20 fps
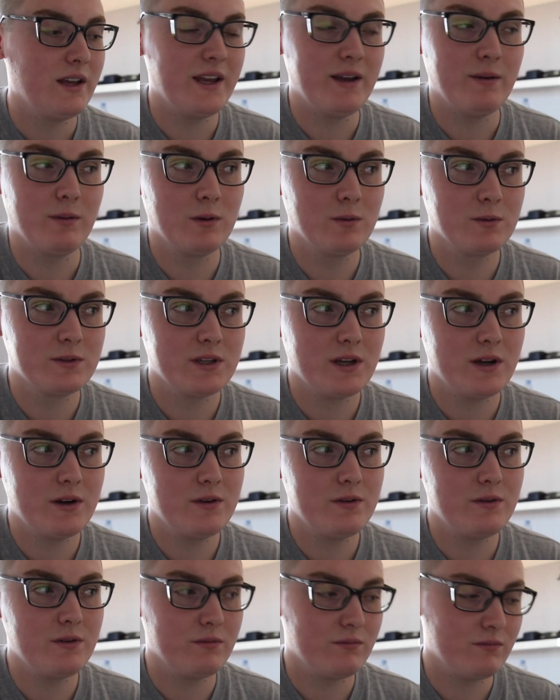it will
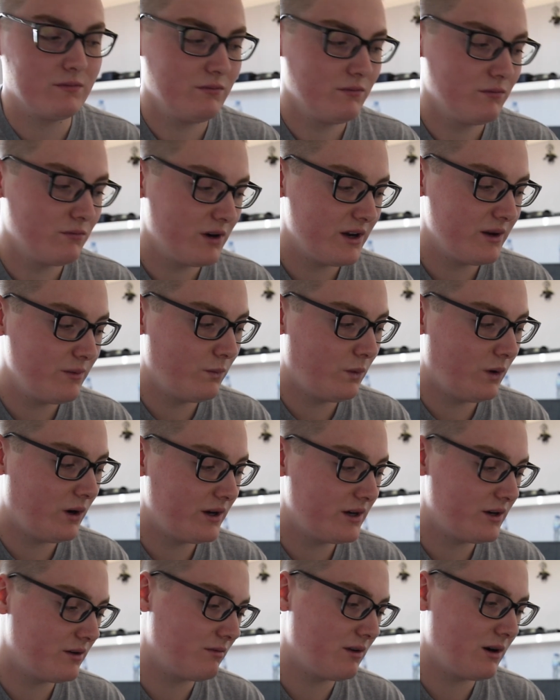also
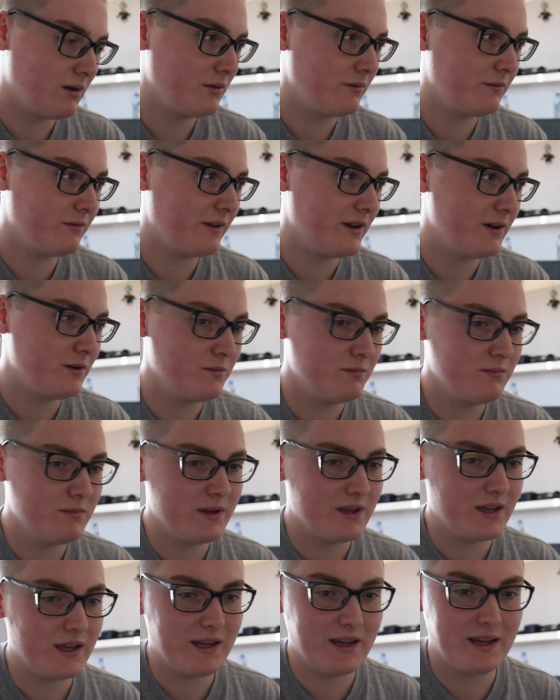rewind a roll of film